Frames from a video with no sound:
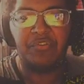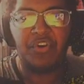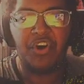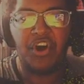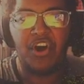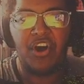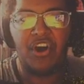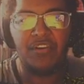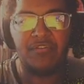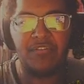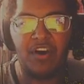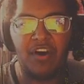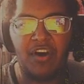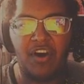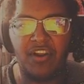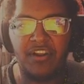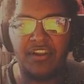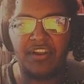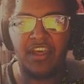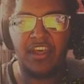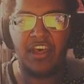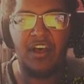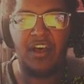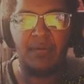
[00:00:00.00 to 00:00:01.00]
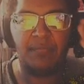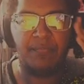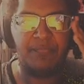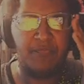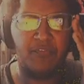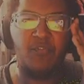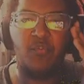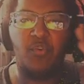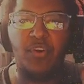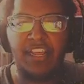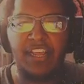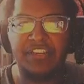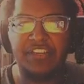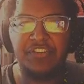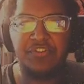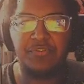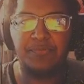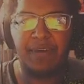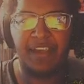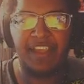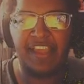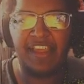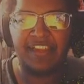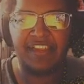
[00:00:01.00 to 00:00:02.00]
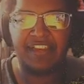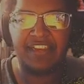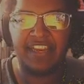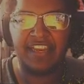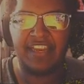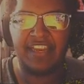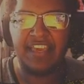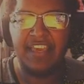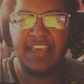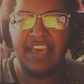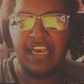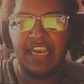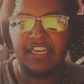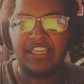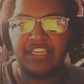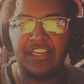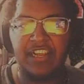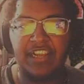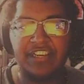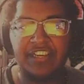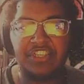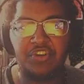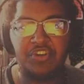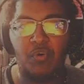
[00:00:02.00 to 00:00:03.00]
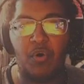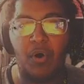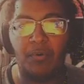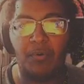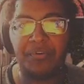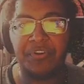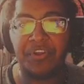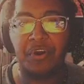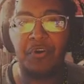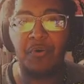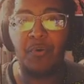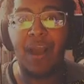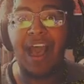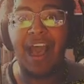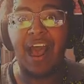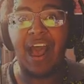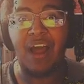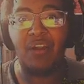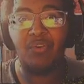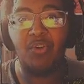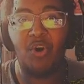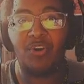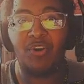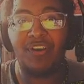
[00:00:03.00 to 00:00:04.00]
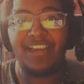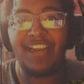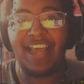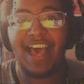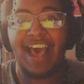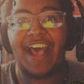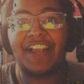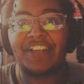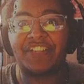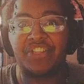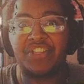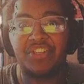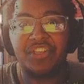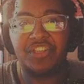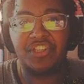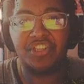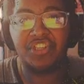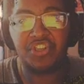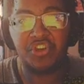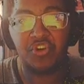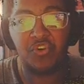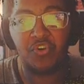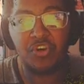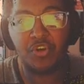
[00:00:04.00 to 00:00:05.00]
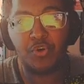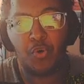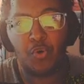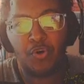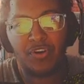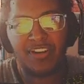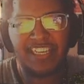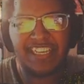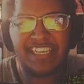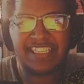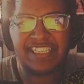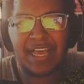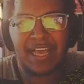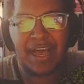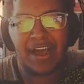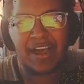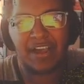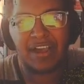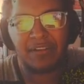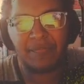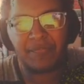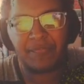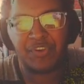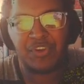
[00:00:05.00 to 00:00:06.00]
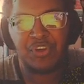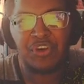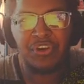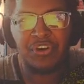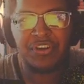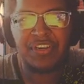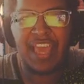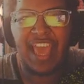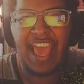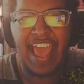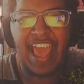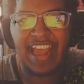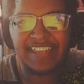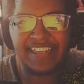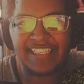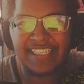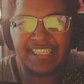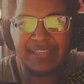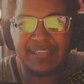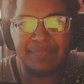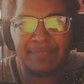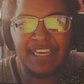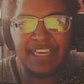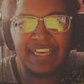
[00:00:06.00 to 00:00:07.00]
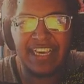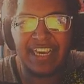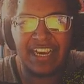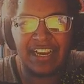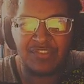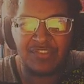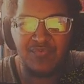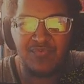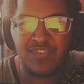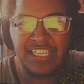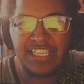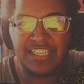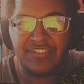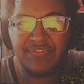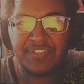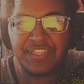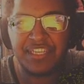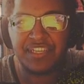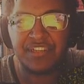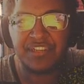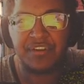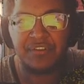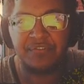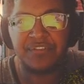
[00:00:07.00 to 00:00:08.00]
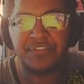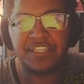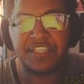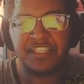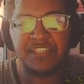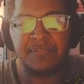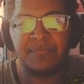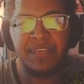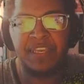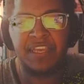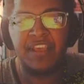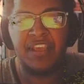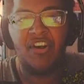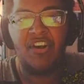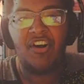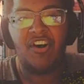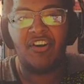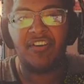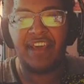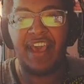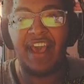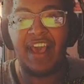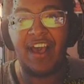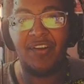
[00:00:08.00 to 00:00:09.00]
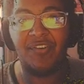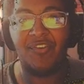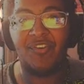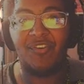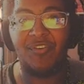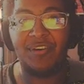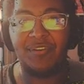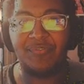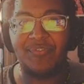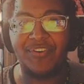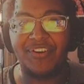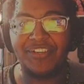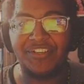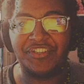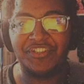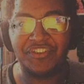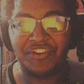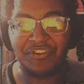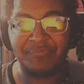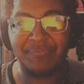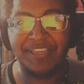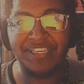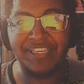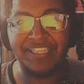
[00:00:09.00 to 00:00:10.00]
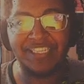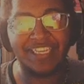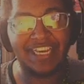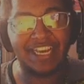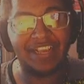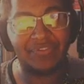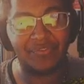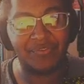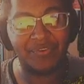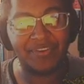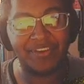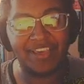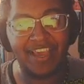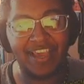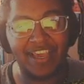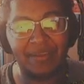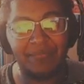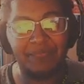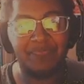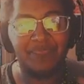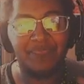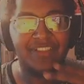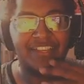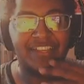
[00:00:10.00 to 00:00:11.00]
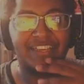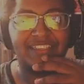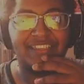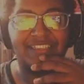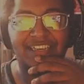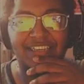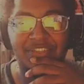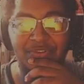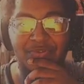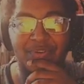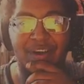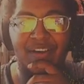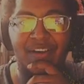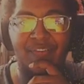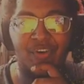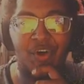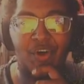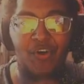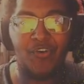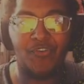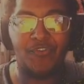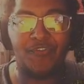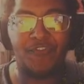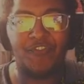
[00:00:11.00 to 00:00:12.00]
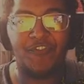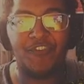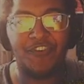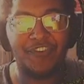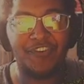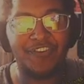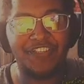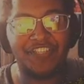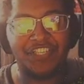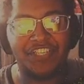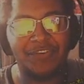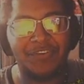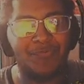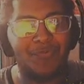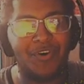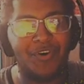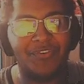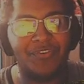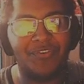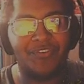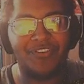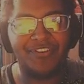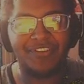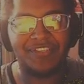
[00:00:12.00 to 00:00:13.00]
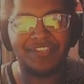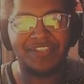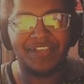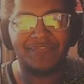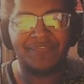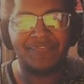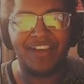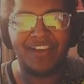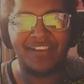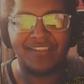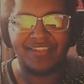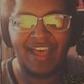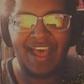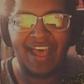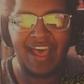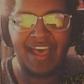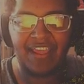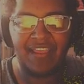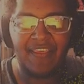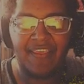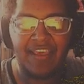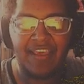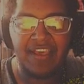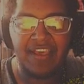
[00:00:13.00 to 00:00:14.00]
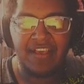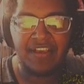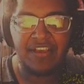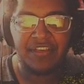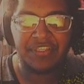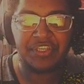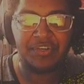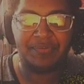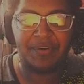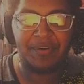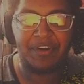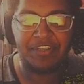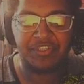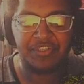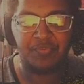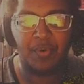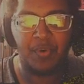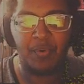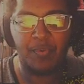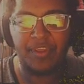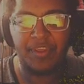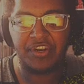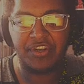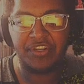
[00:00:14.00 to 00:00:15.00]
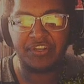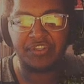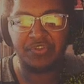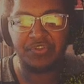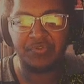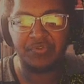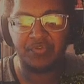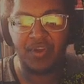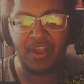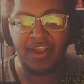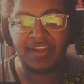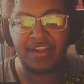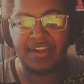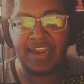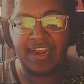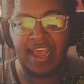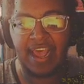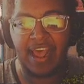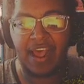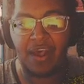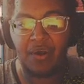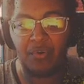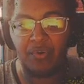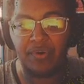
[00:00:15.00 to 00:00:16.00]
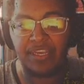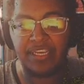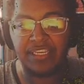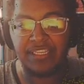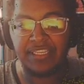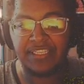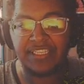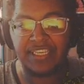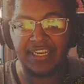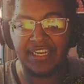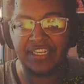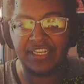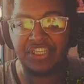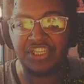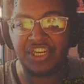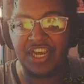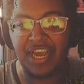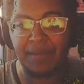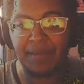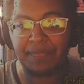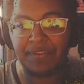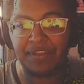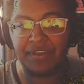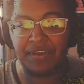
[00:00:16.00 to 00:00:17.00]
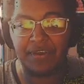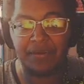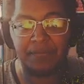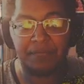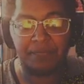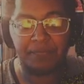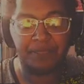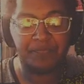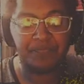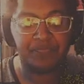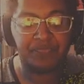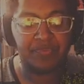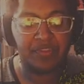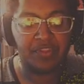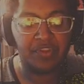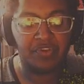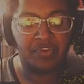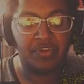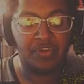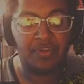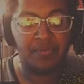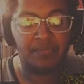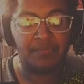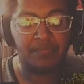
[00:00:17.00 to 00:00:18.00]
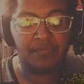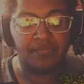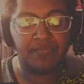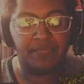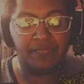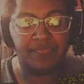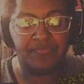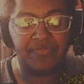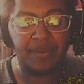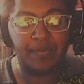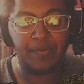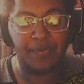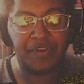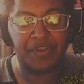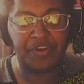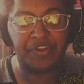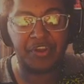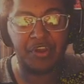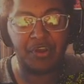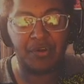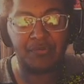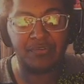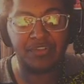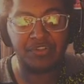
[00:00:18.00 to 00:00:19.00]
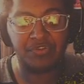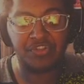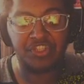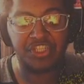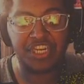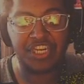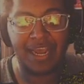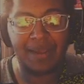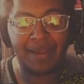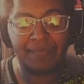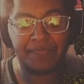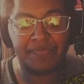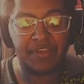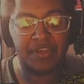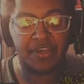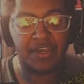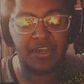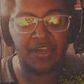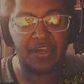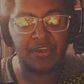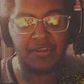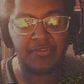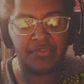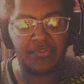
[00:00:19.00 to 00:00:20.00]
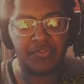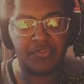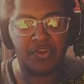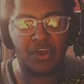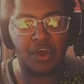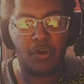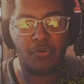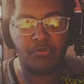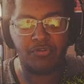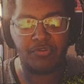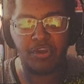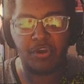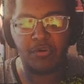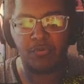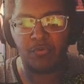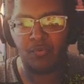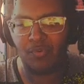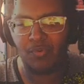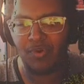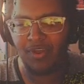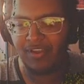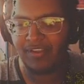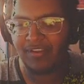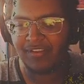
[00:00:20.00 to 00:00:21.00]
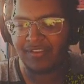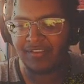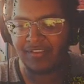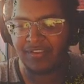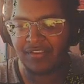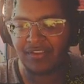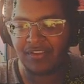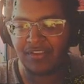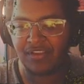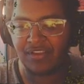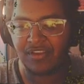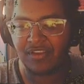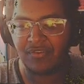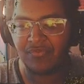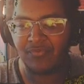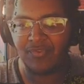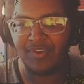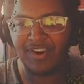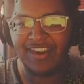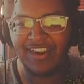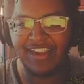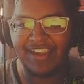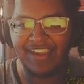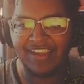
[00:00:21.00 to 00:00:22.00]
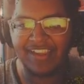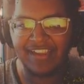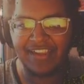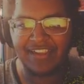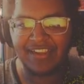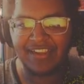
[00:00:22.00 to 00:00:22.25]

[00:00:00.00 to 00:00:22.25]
card on um, when I do my editing to let you all know how long it actually took, or at least a good estimate, a really, really close estimate on how long it really took me to get through the game, because I do have old footage and whatnot and stuff like that. So much, what we're going to do right now is select chapter, then we're going to go to chapter... Oh, no, what? Really?